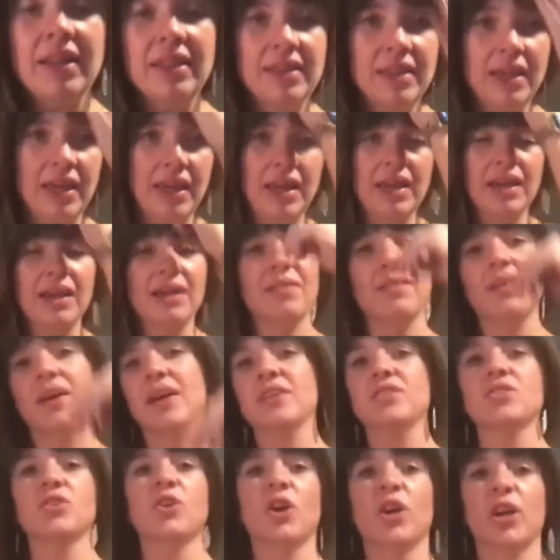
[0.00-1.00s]
of thing at
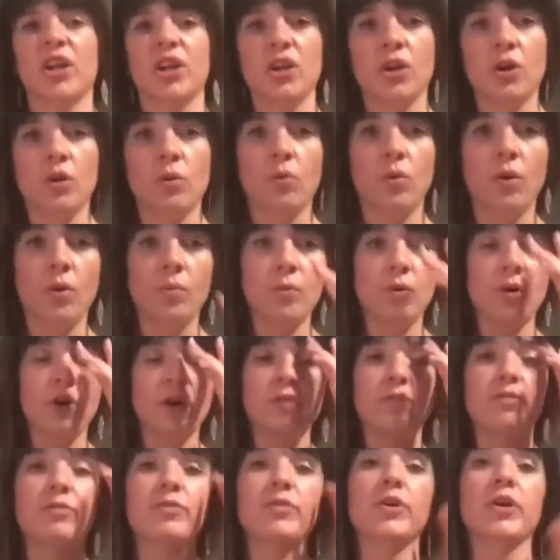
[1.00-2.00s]
like Target or
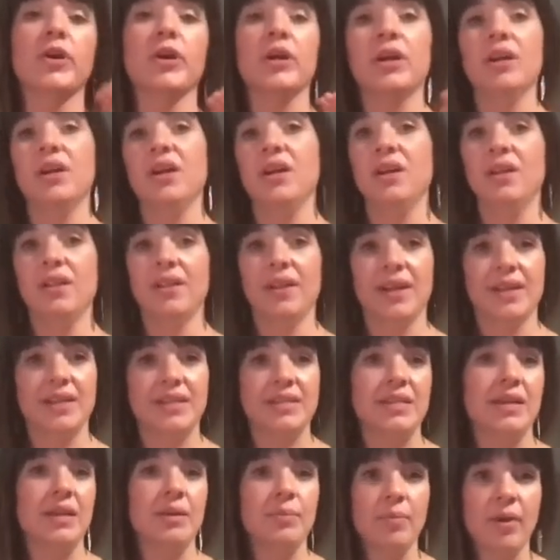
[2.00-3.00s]
Walmart for like
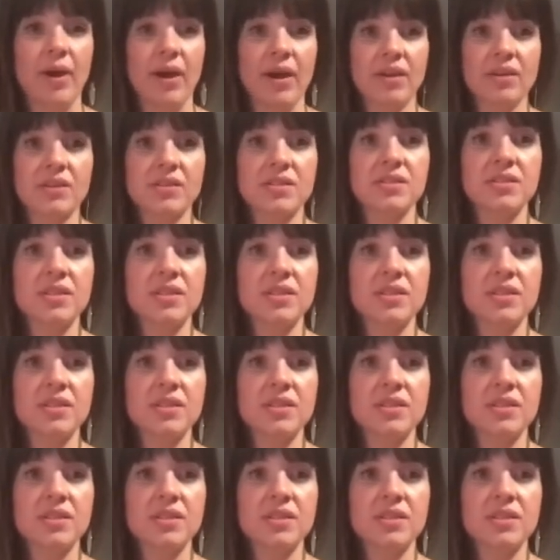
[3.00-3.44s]
10 bucks.